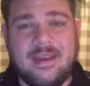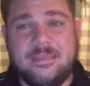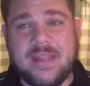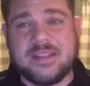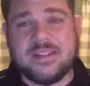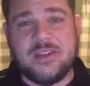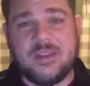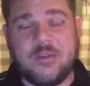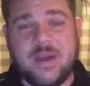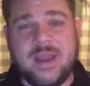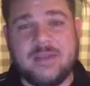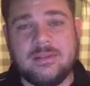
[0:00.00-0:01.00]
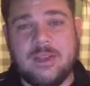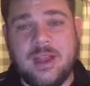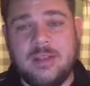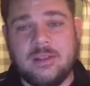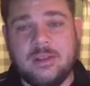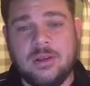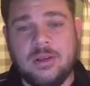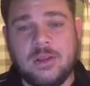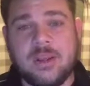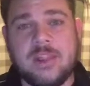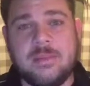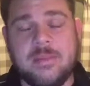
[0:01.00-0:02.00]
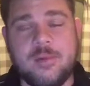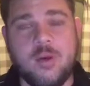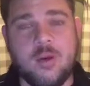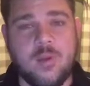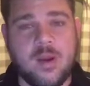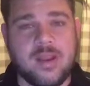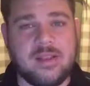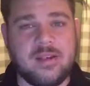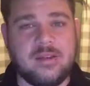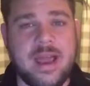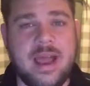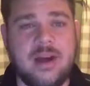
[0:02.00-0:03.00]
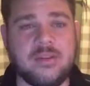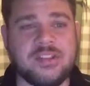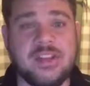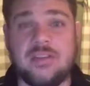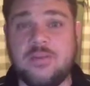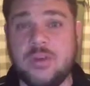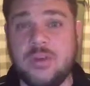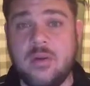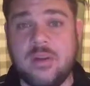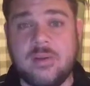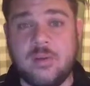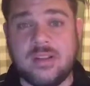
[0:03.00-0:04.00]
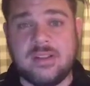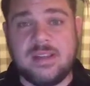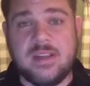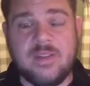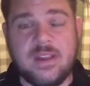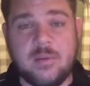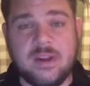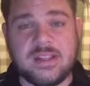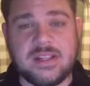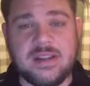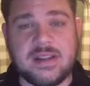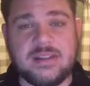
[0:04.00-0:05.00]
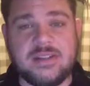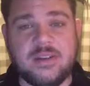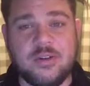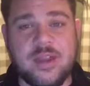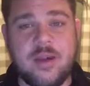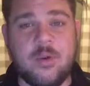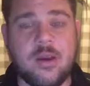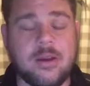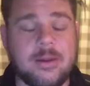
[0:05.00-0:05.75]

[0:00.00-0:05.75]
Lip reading: That's another way. Look at the people who are working there now. See if you know anyone. See if anyone is connected to your network.